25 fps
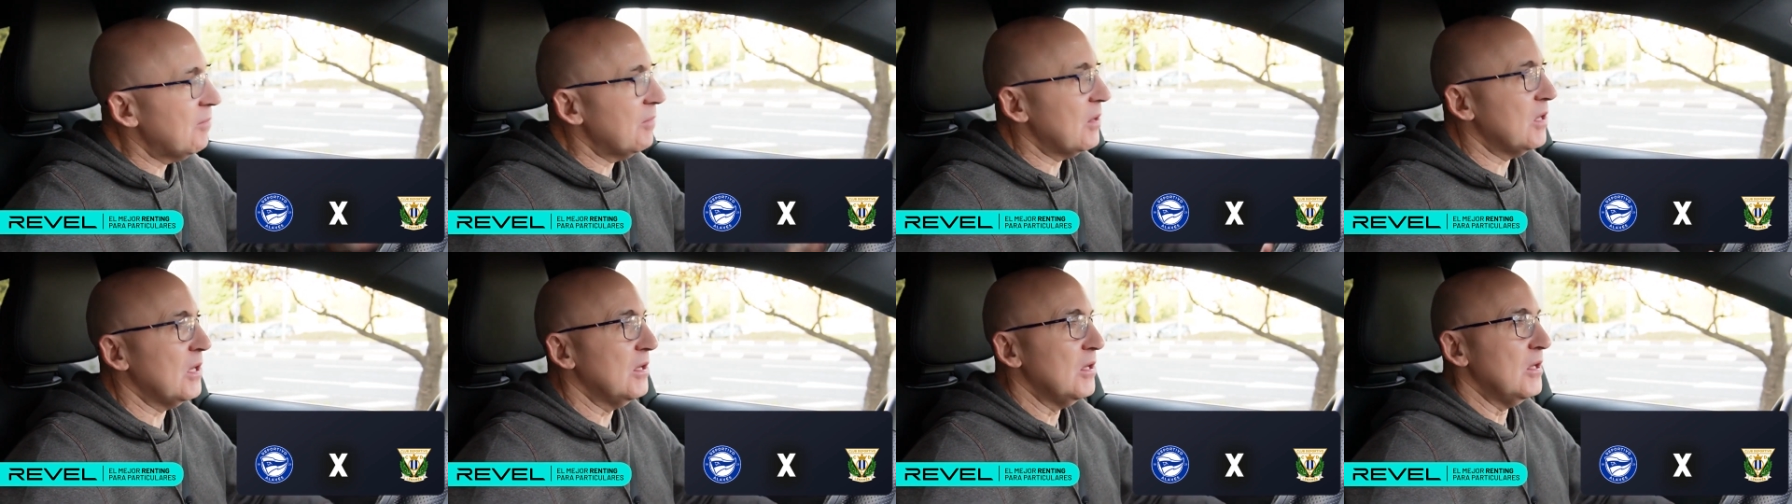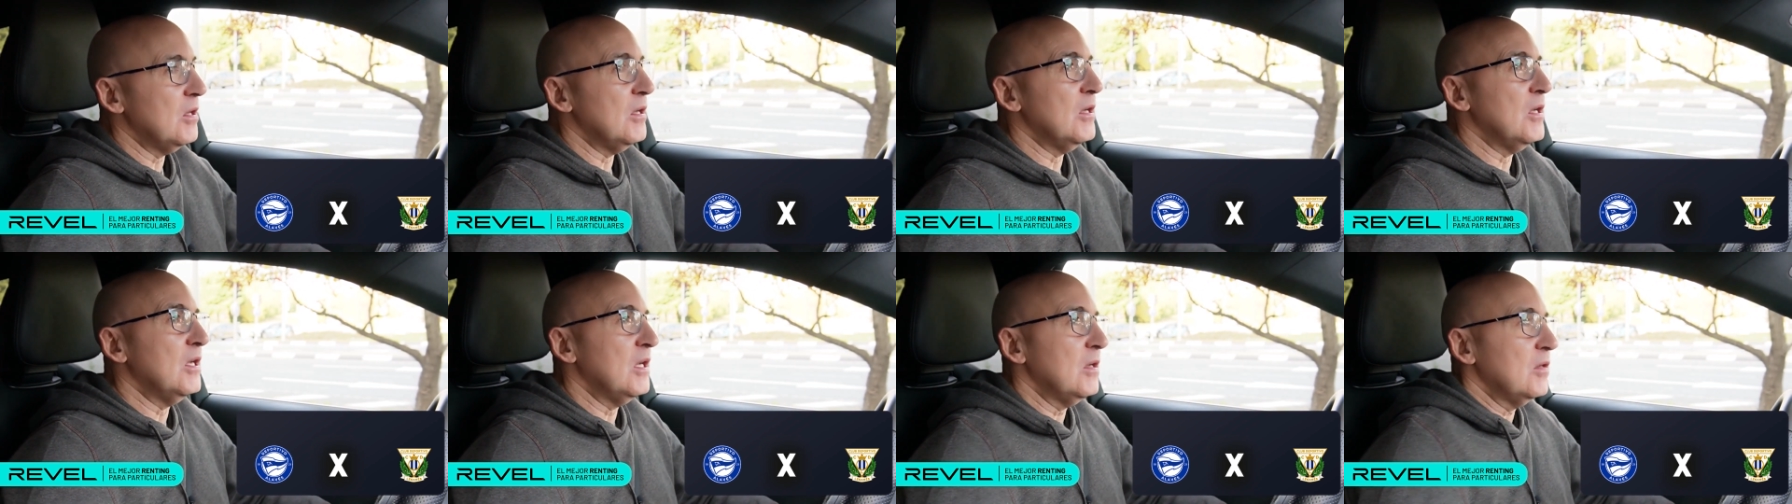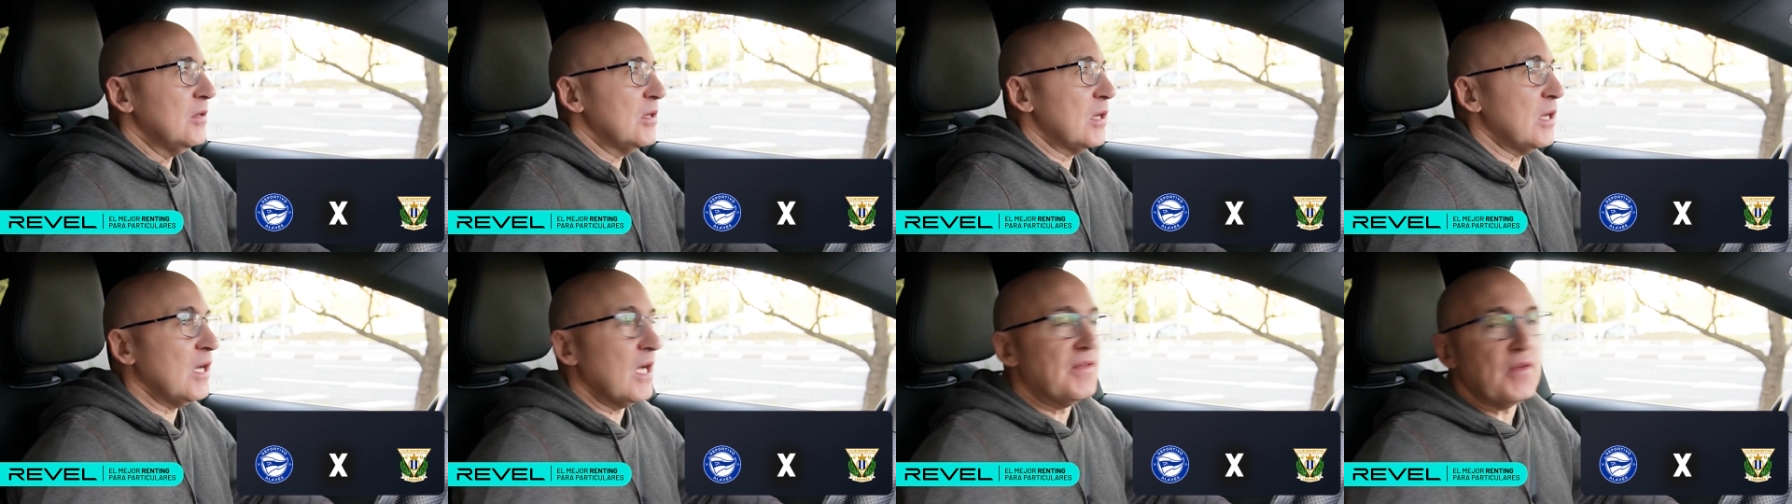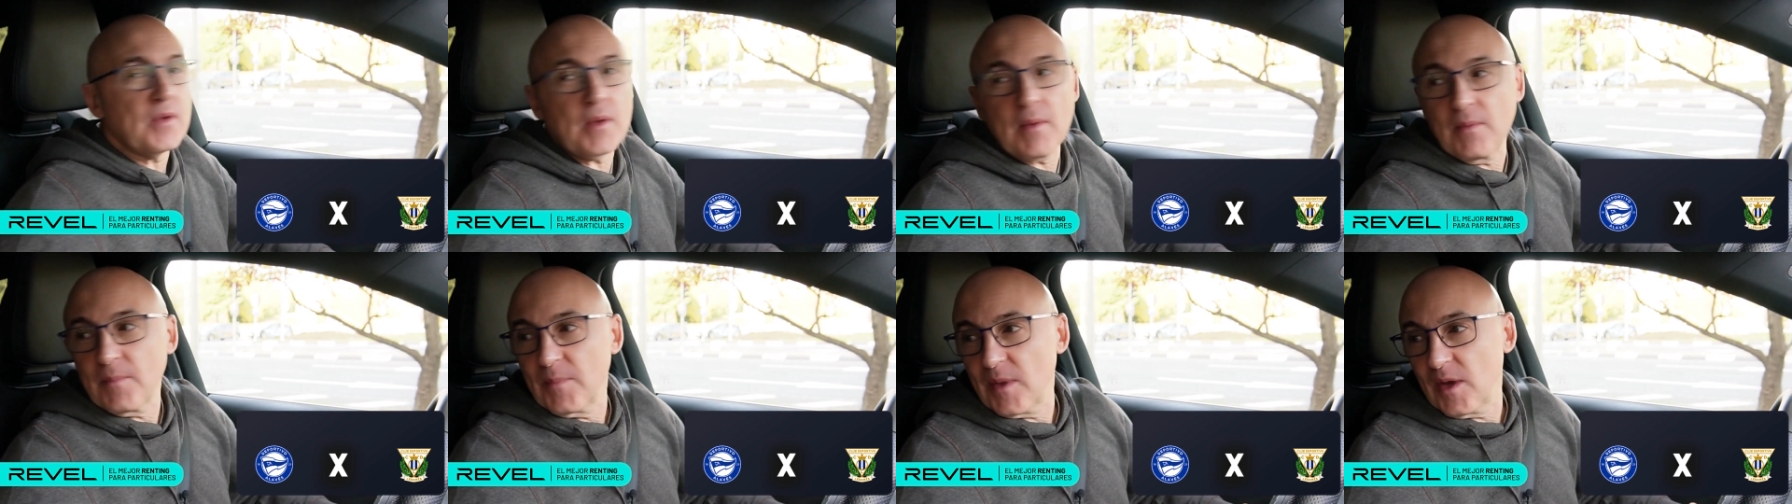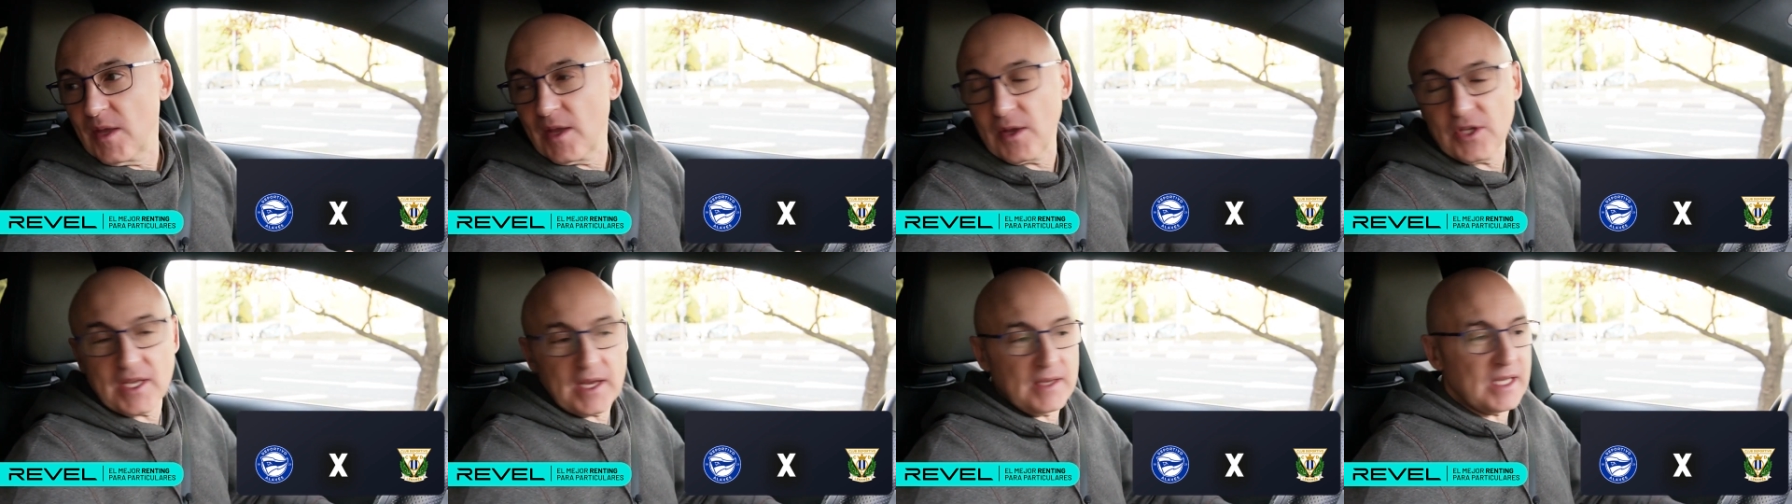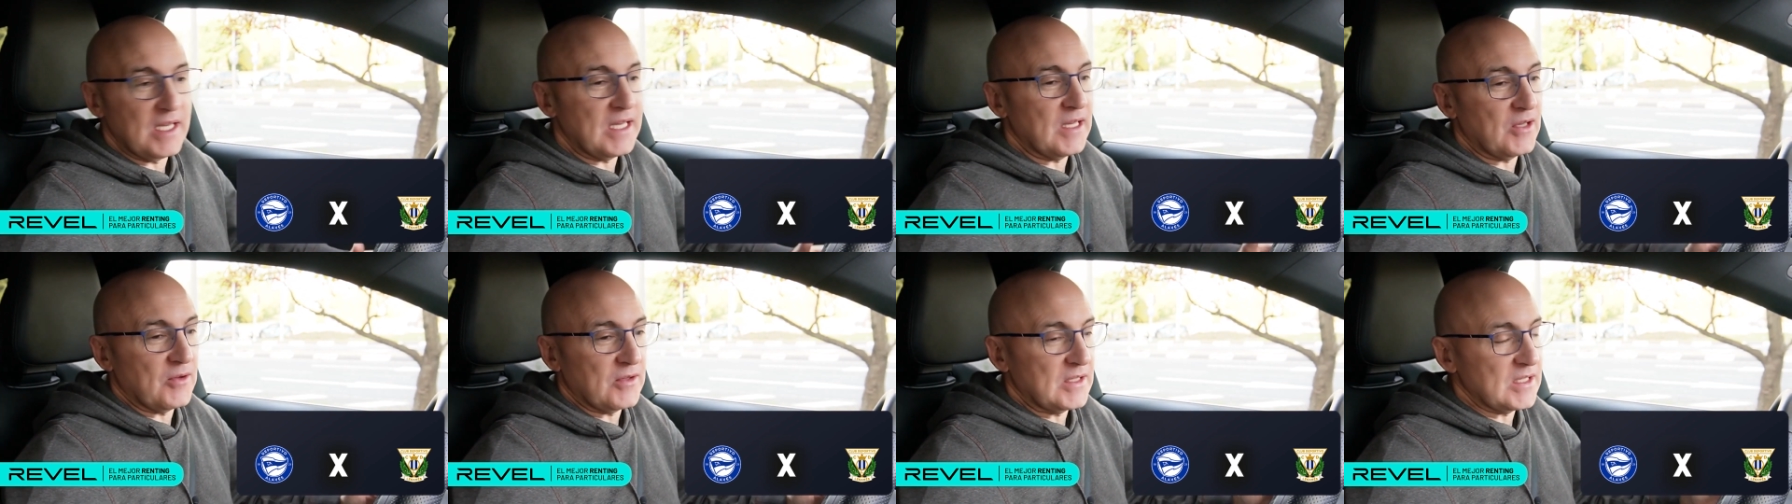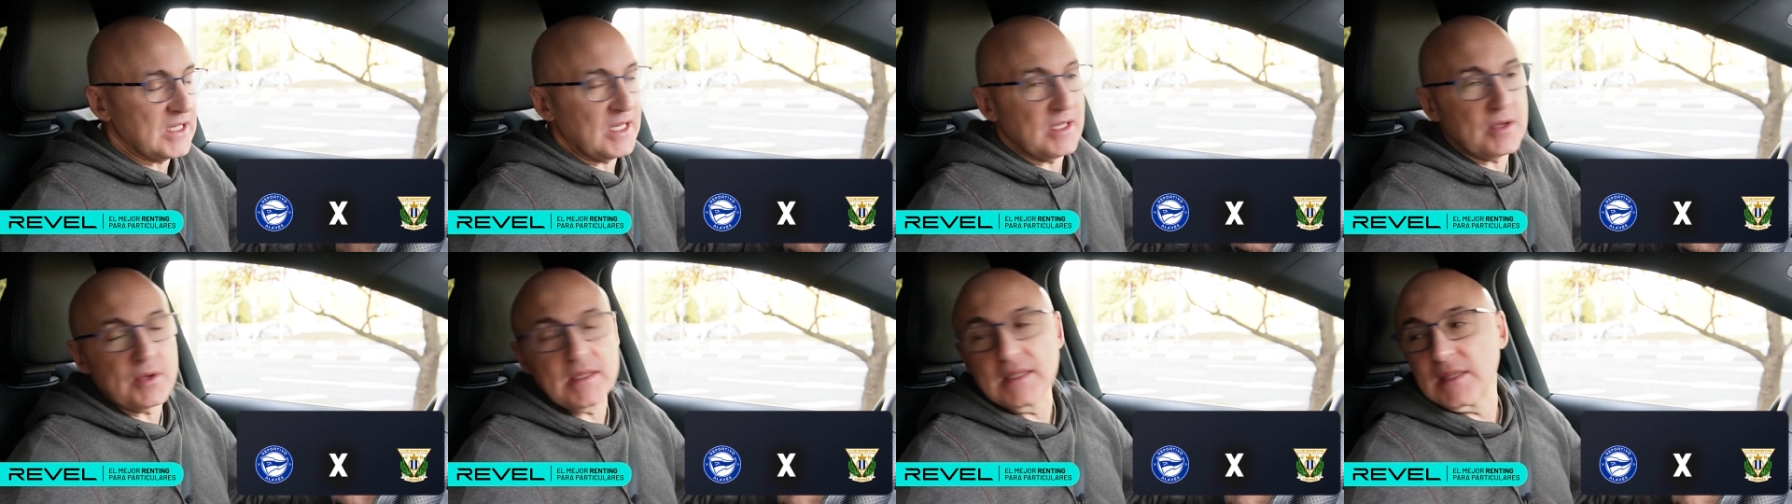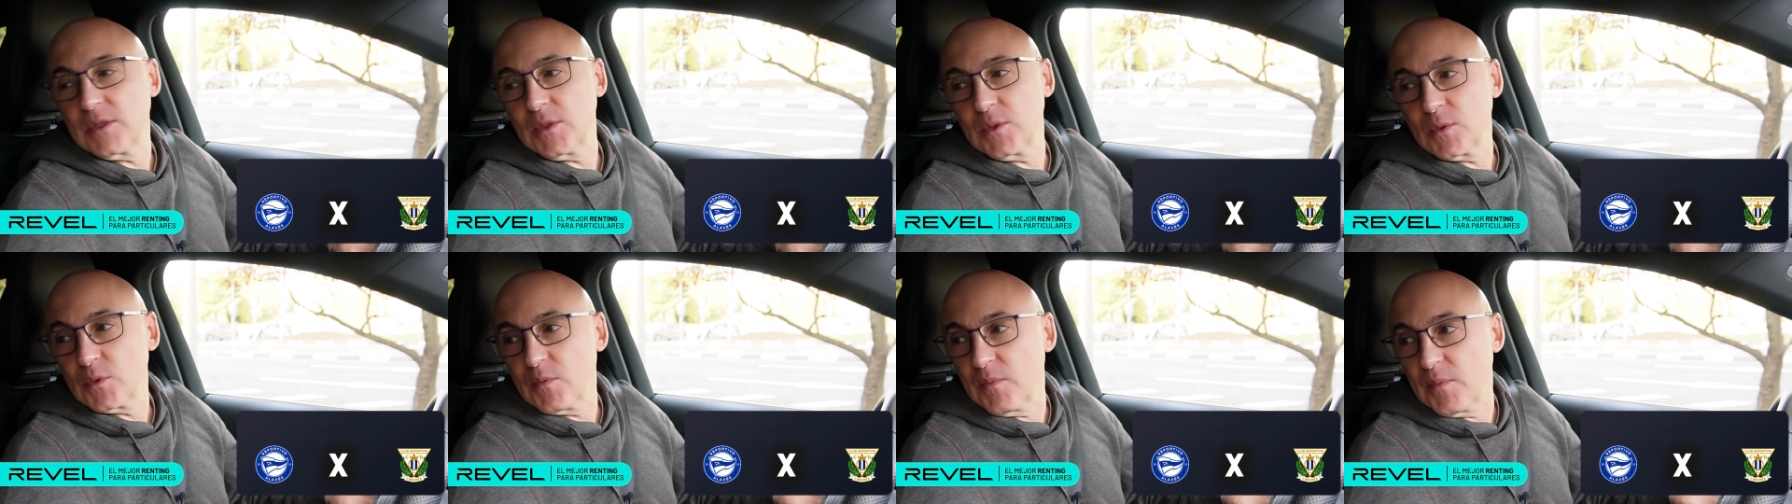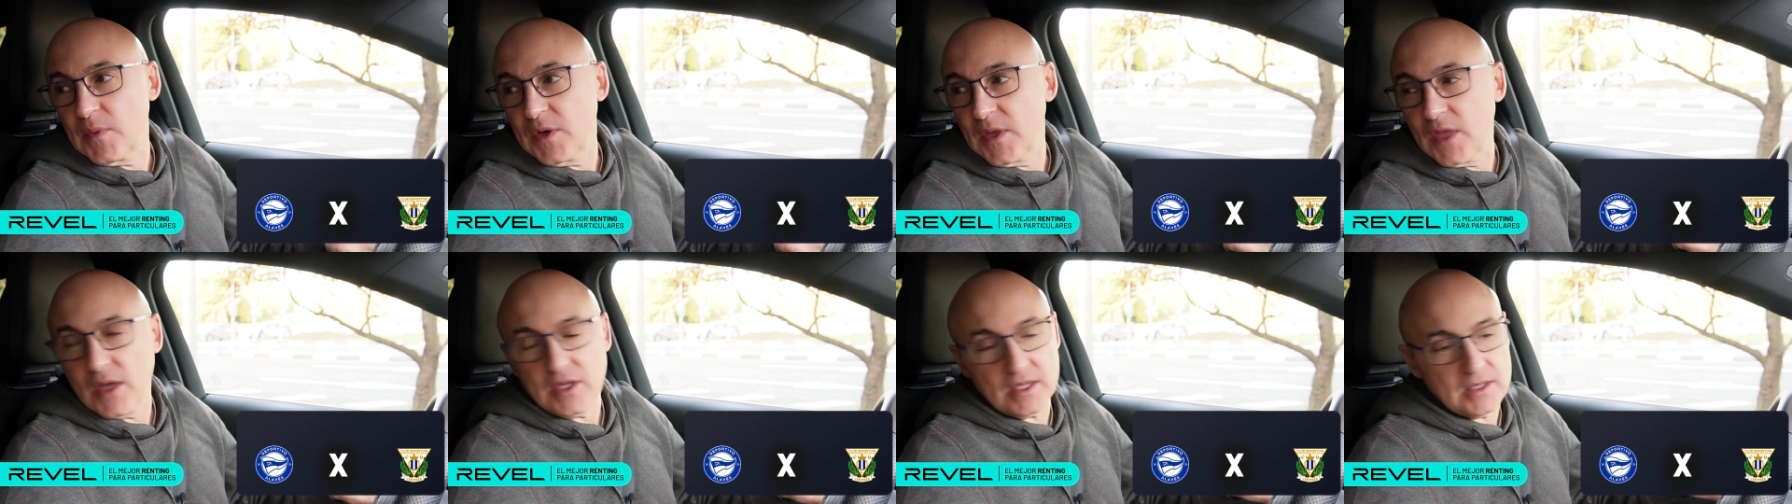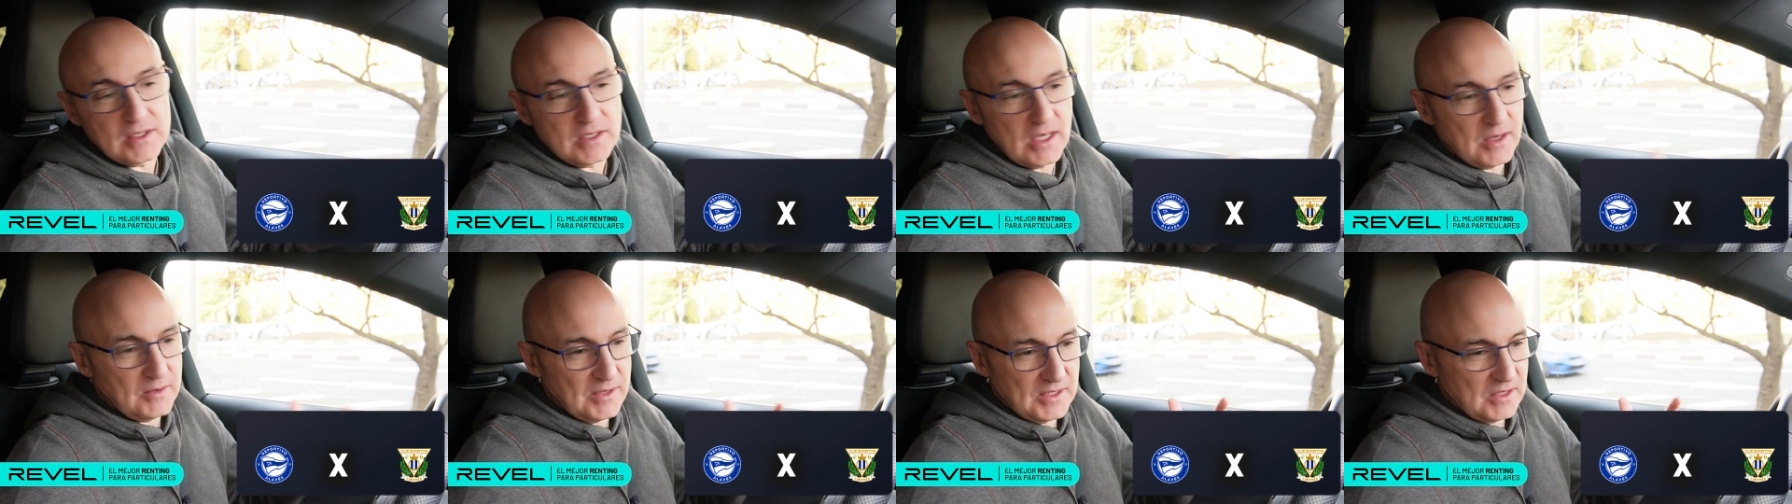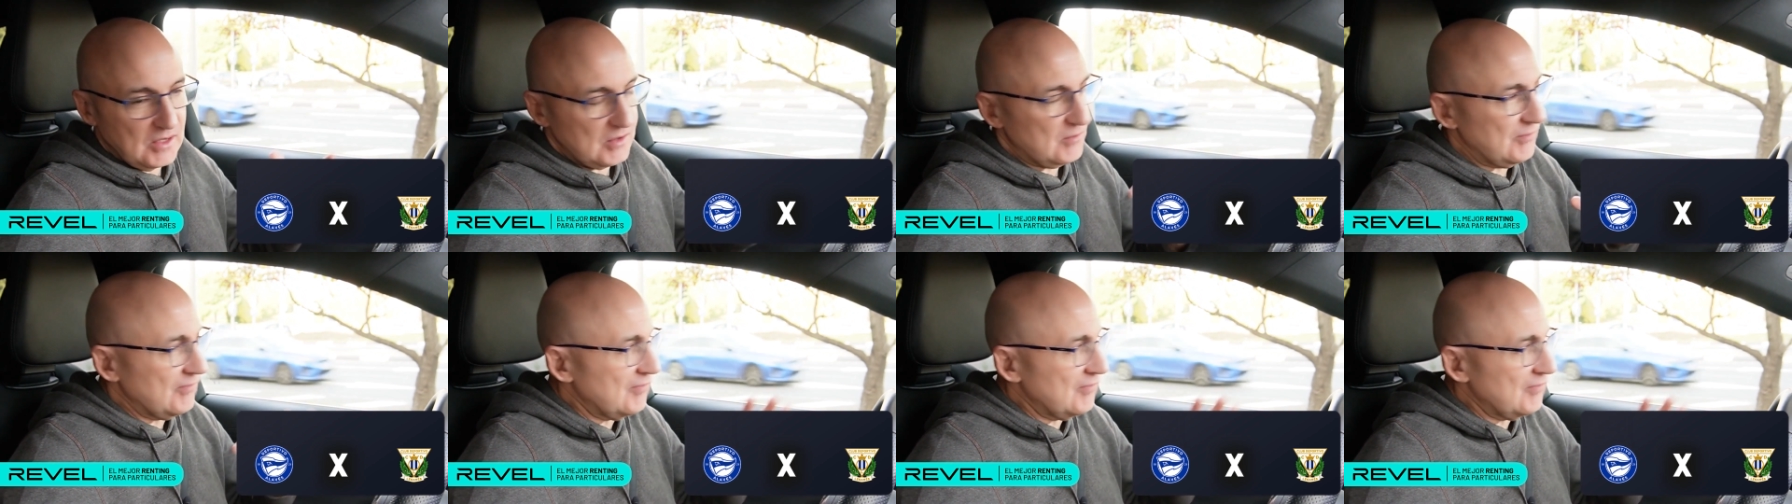But suffering, because it's evident we will suffer.